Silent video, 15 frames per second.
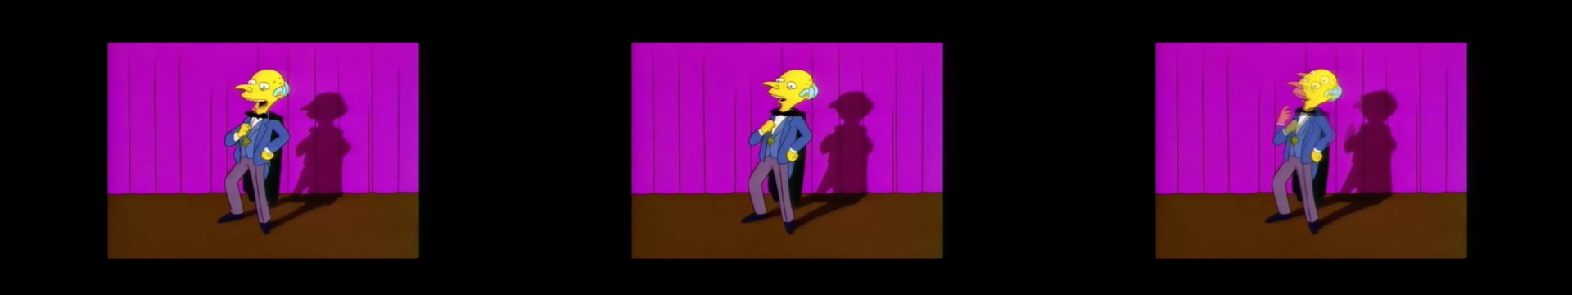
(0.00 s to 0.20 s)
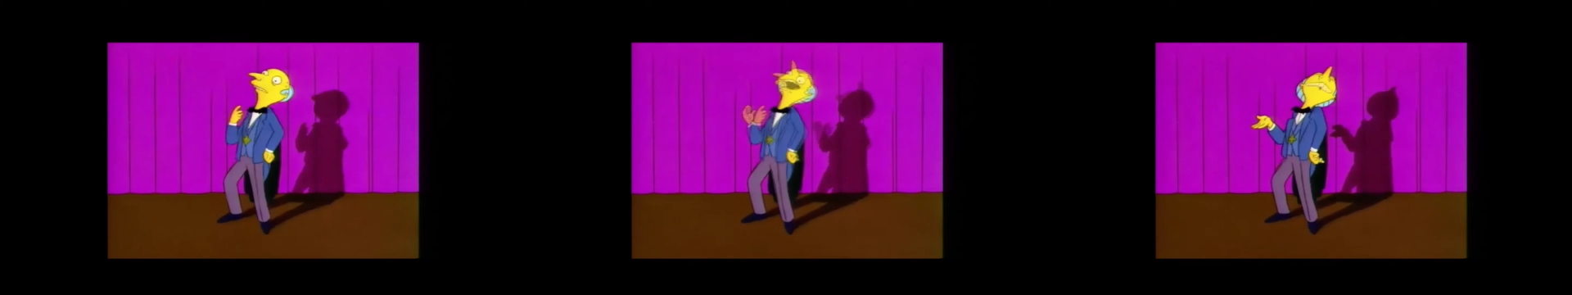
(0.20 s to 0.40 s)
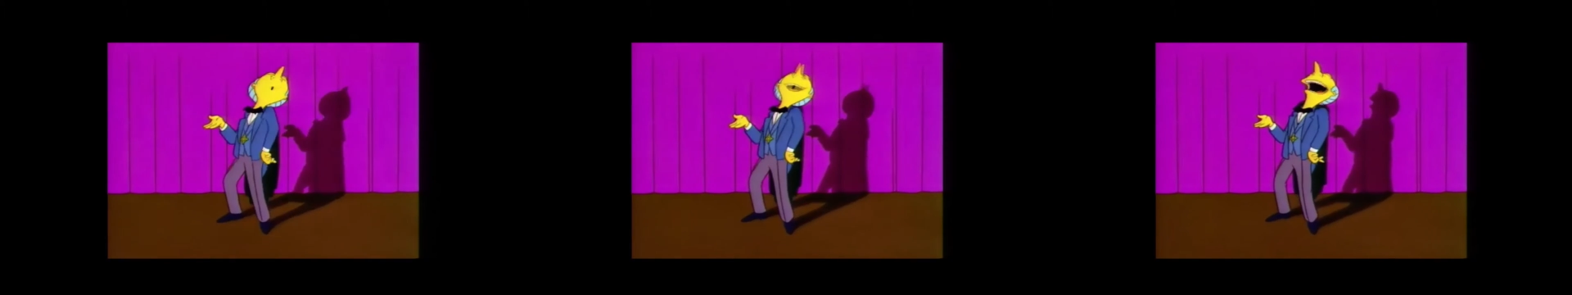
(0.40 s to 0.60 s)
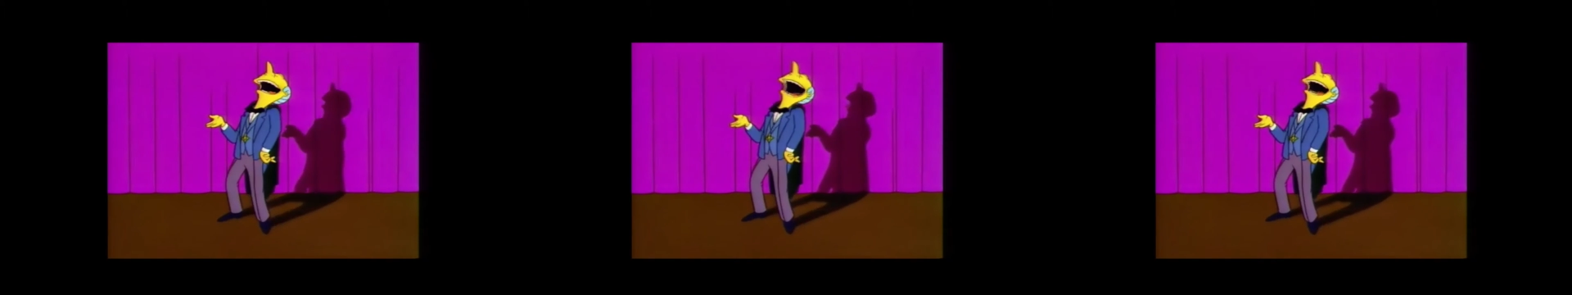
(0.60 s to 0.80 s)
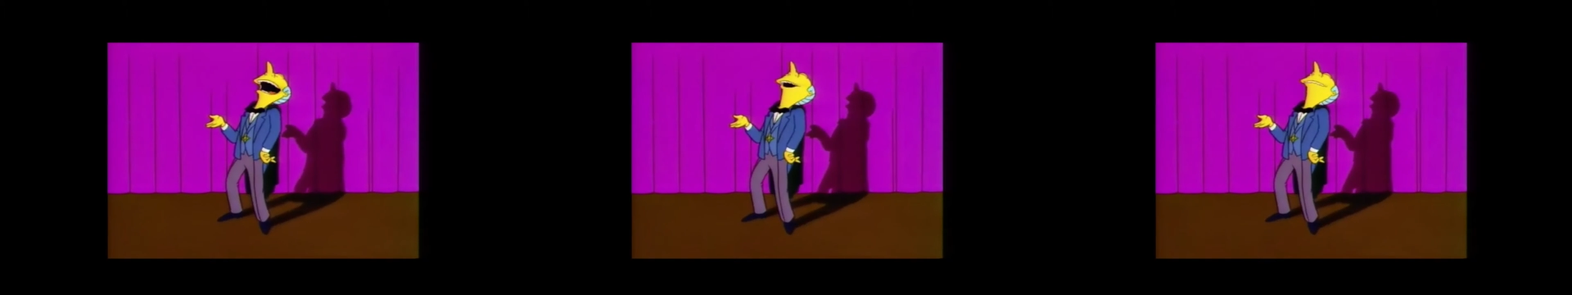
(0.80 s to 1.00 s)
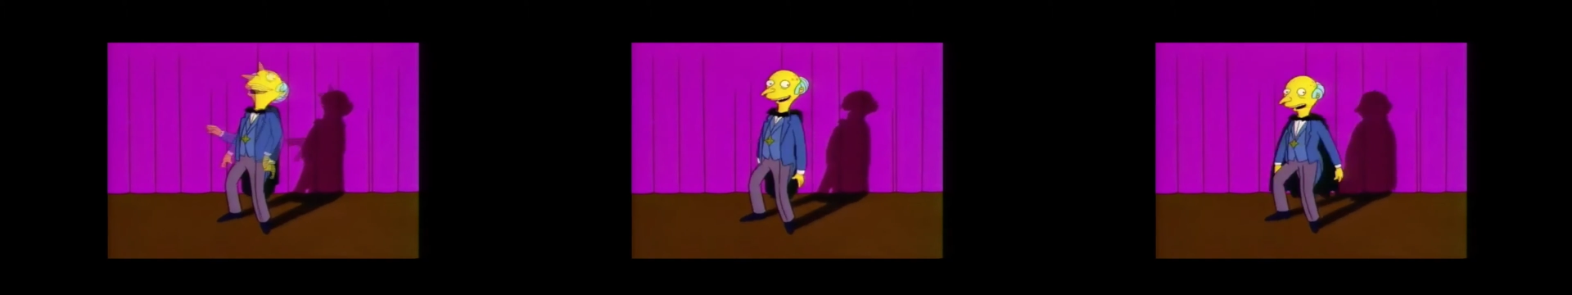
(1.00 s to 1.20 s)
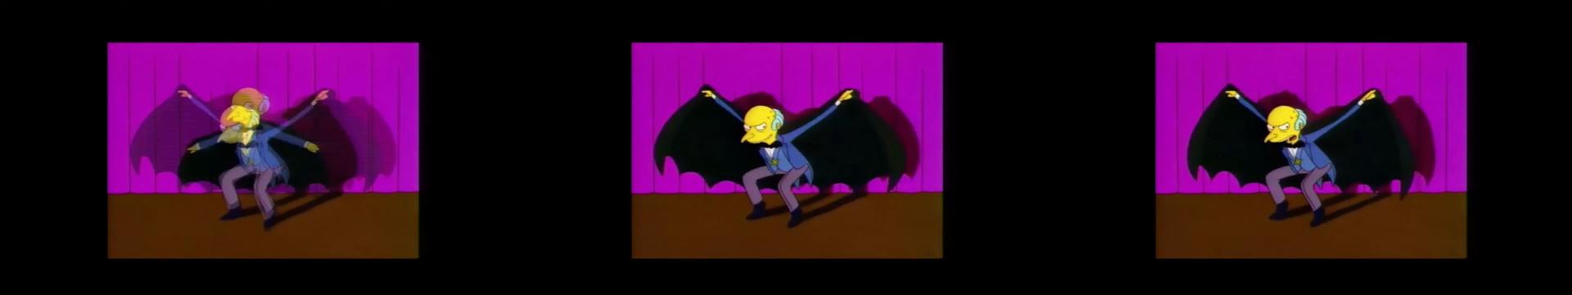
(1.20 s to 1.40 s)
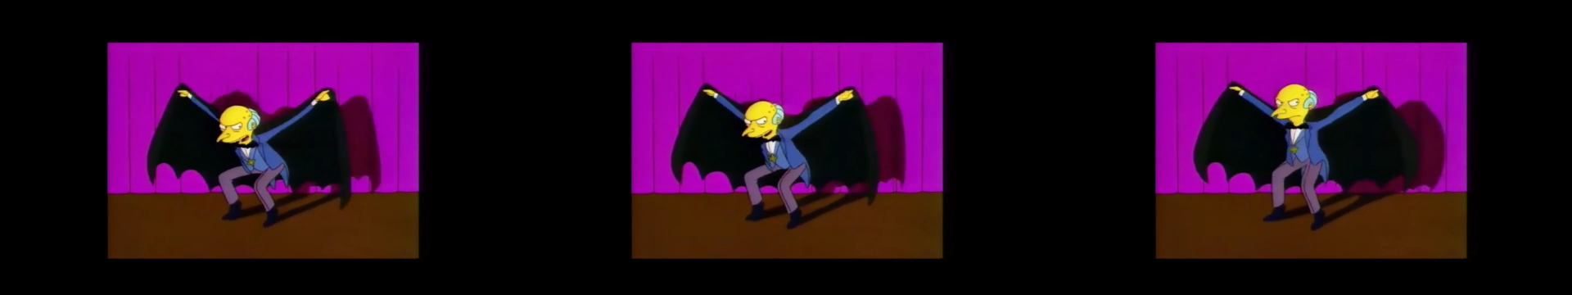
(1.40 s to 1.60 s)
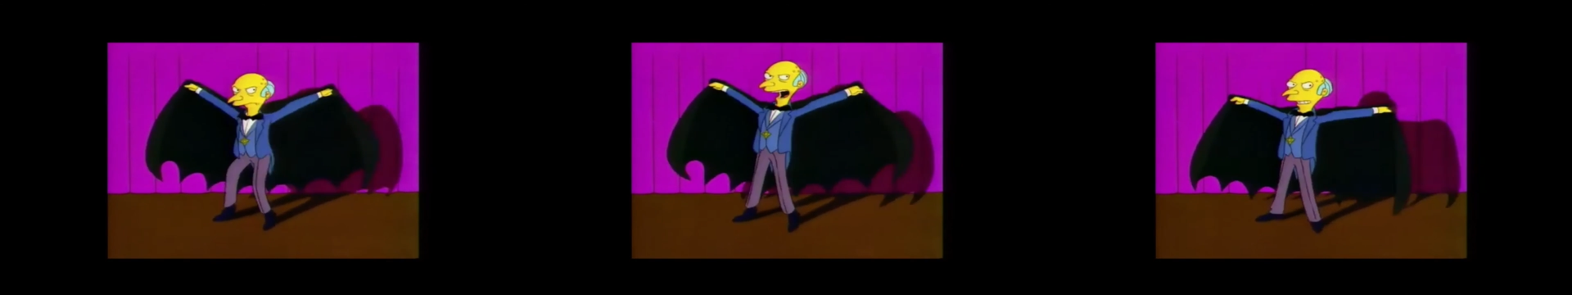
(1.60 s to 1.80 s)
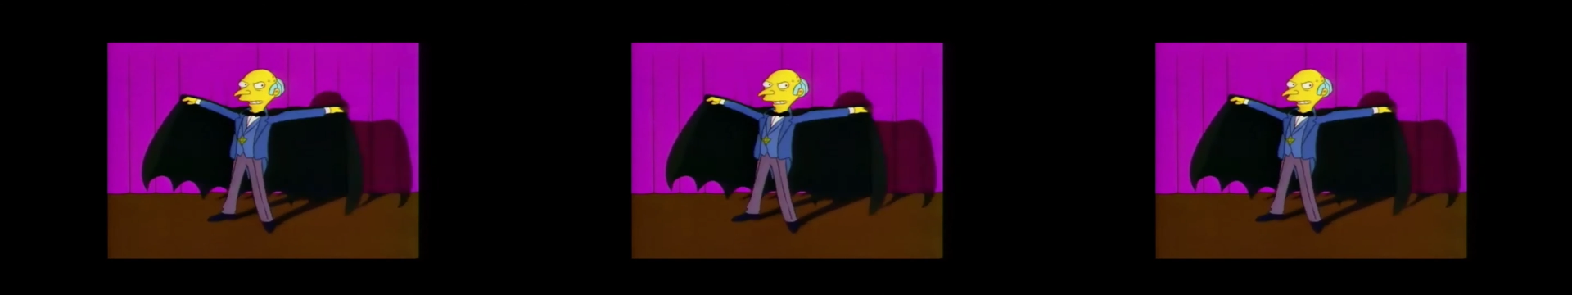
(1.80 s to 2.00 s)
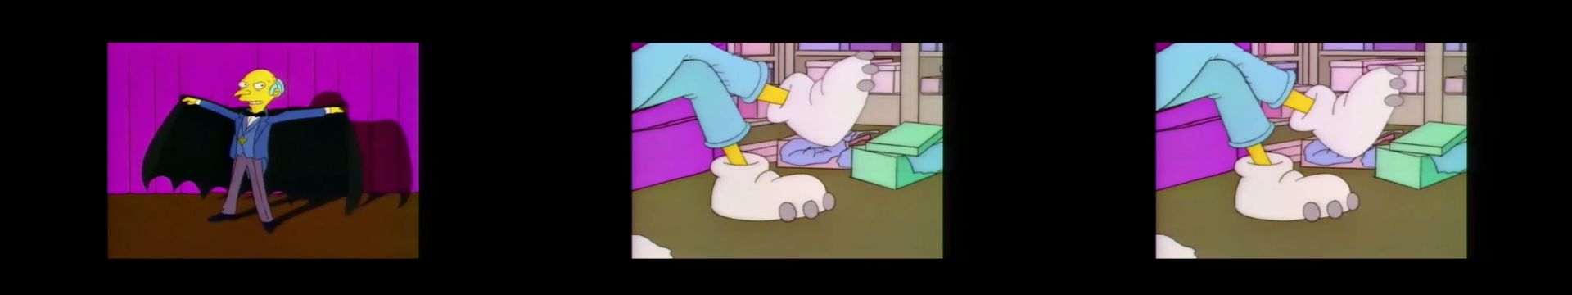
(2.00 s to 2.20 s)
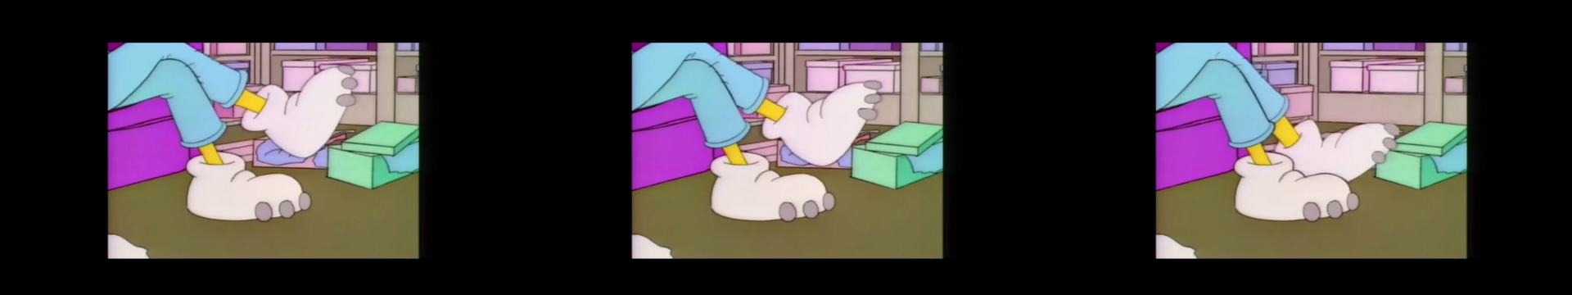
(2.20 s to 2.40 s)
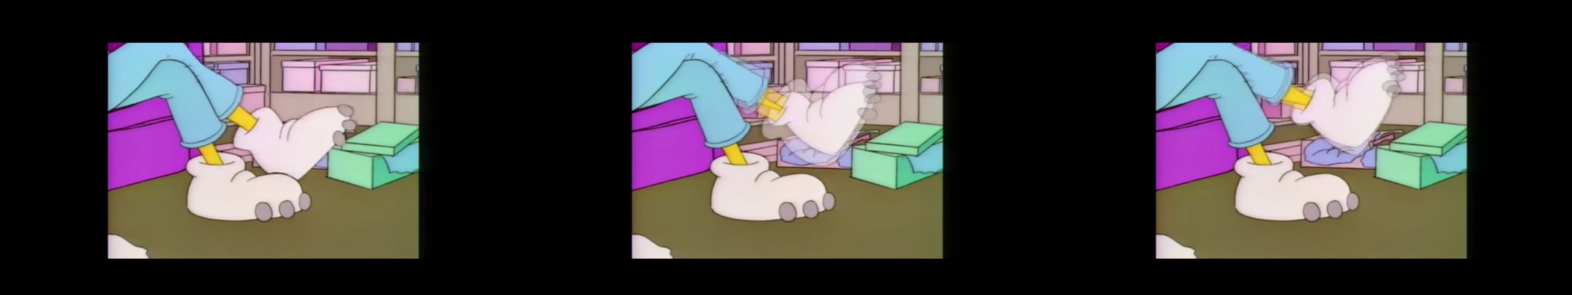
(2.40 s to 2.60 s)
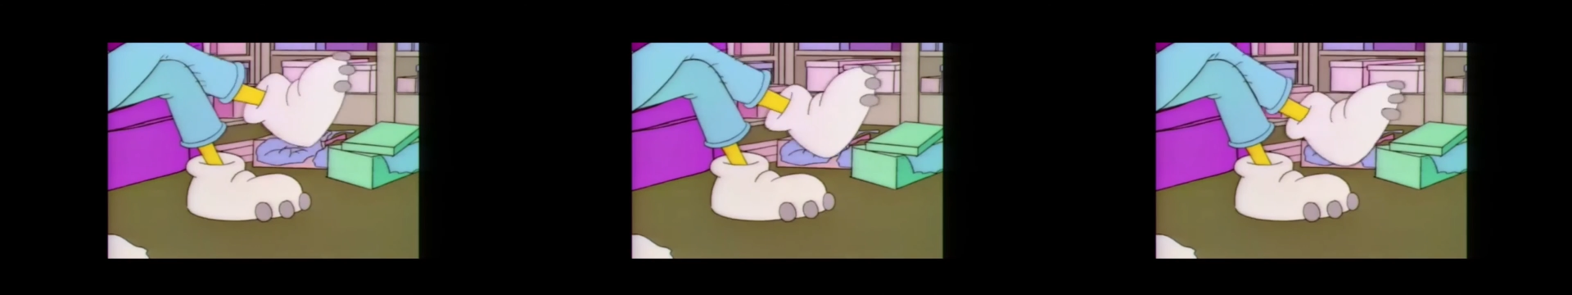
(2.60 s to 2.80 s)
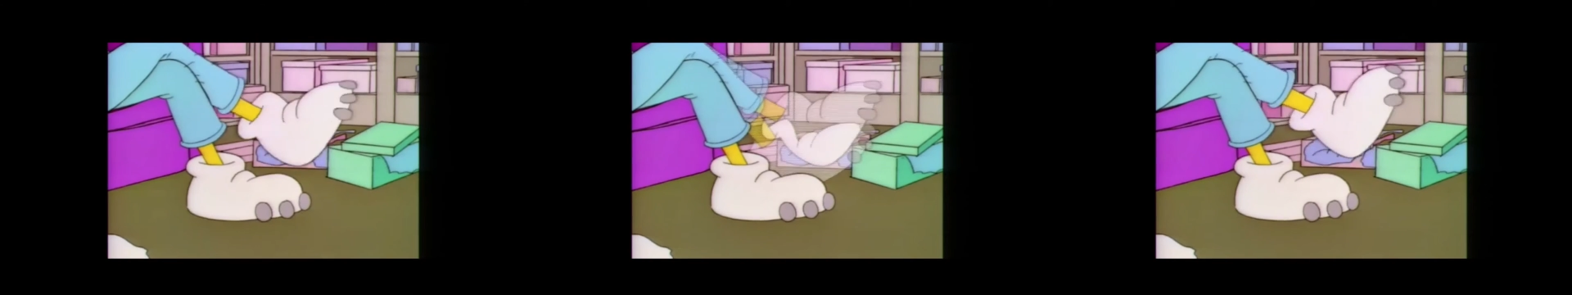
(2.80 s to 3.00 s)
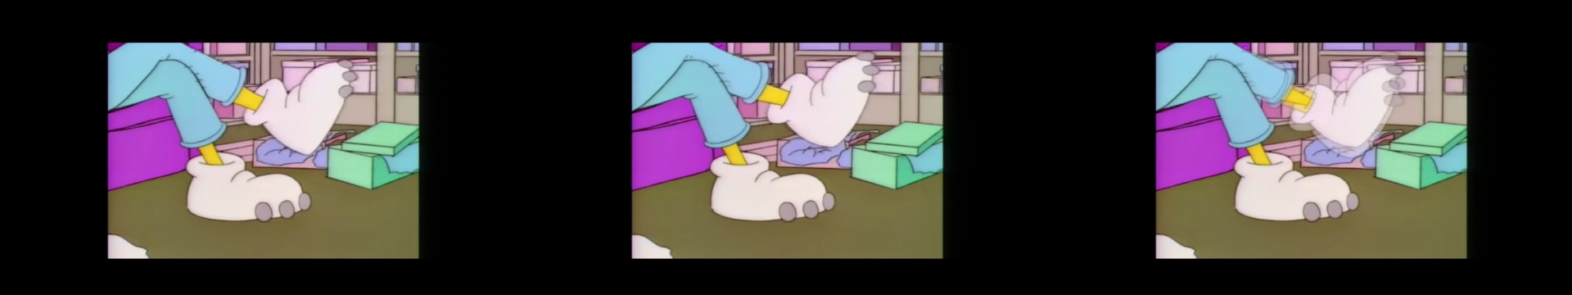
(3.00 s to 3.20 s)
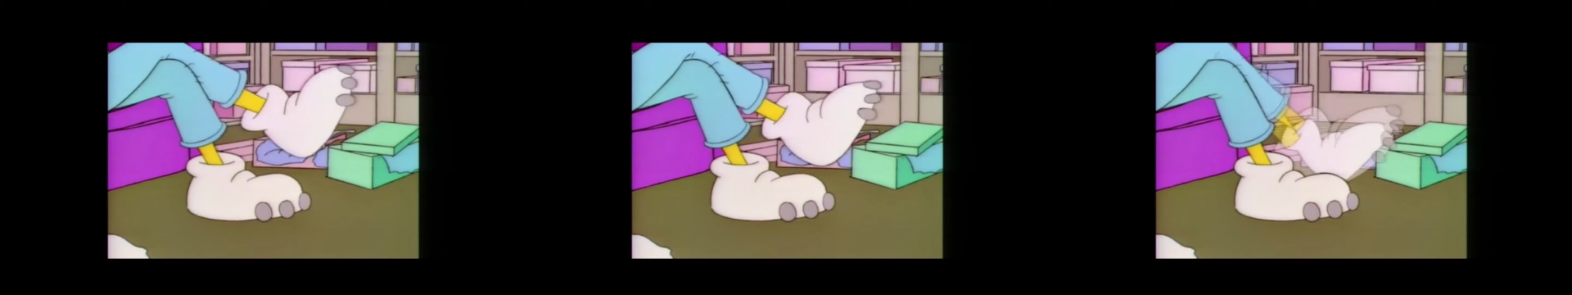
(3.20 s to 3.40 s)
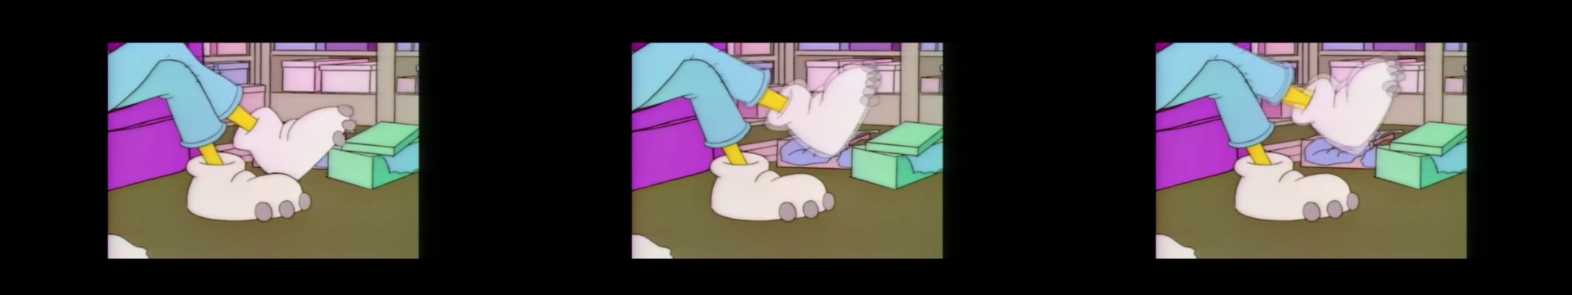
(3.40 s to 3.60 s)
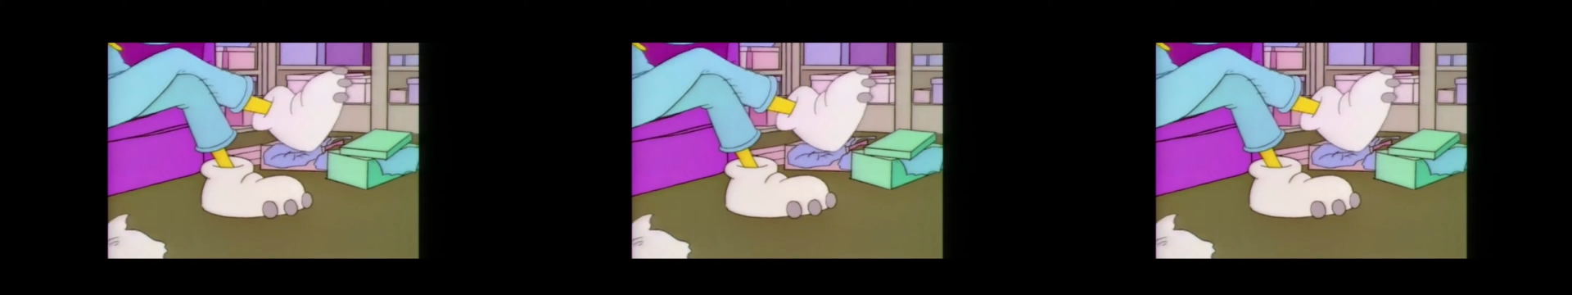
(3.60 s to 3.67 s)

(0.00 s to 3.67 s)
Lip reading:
No face is visible, so there are no lips to read.